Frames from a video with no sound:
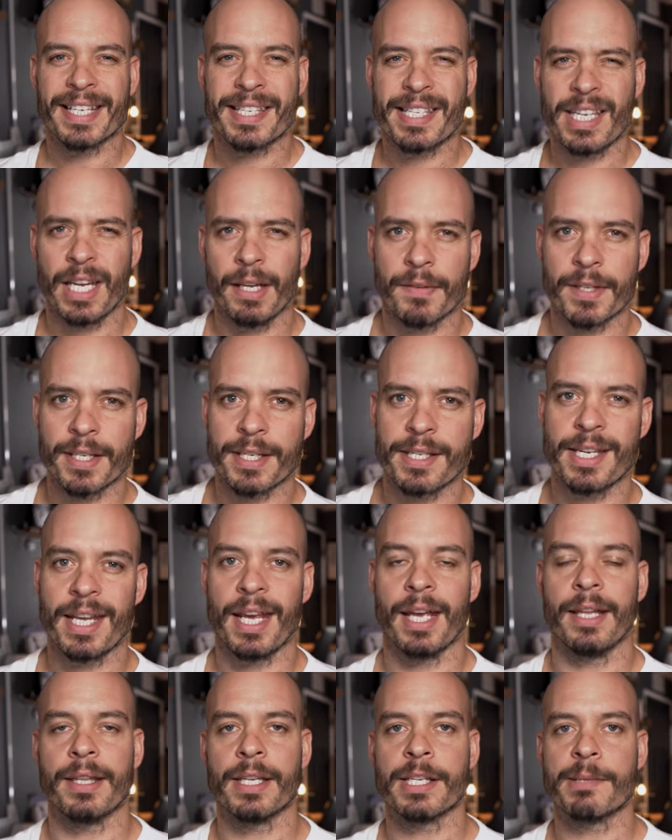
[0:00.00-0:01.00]
it's safe to
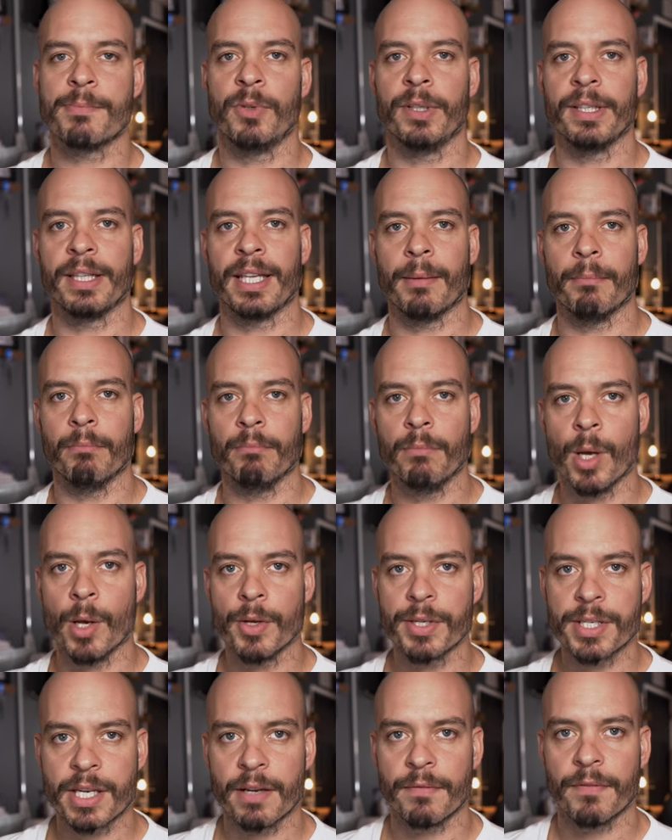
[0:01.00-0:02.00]
say at this point that
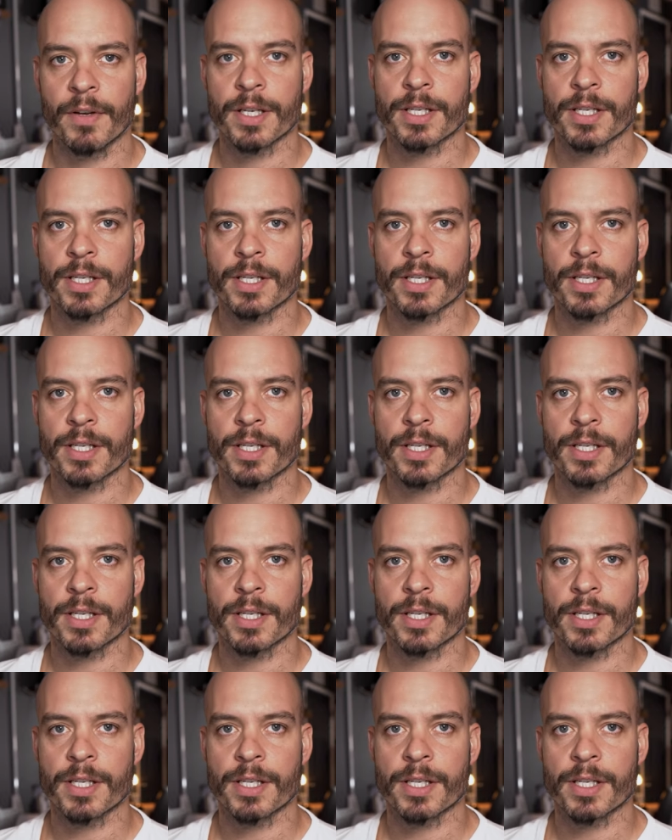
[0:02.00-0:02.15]
most of